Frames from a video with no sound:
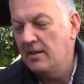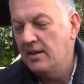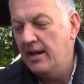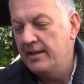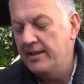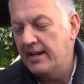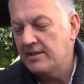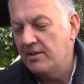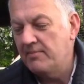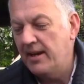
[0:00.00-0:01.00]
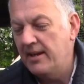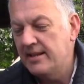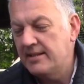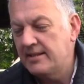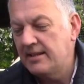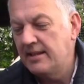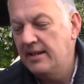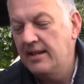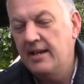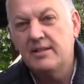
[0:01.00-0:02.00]
And next on my list
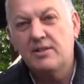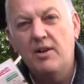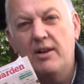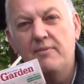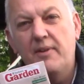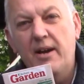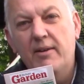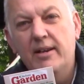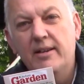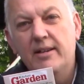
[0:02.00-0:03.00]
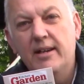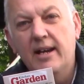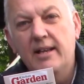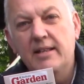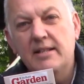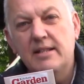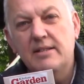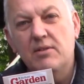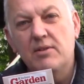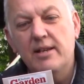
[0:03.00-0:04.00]
is cauliflower, and this is
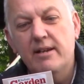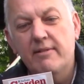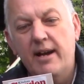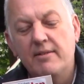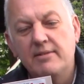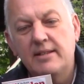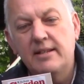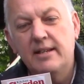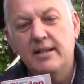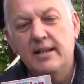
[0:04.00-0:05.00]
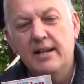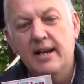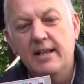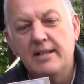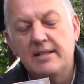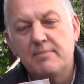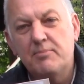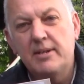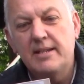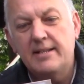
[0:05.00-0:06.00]
all year round, and this is
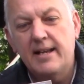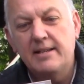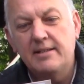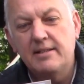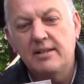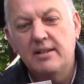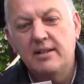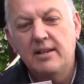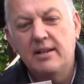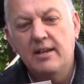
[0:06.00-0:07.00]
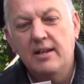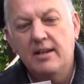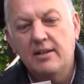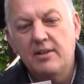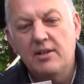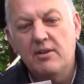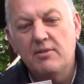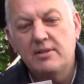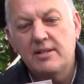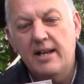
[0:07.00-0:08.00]
pretty standard, good
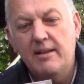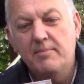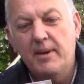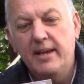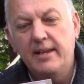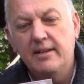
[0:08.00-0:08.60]
old standby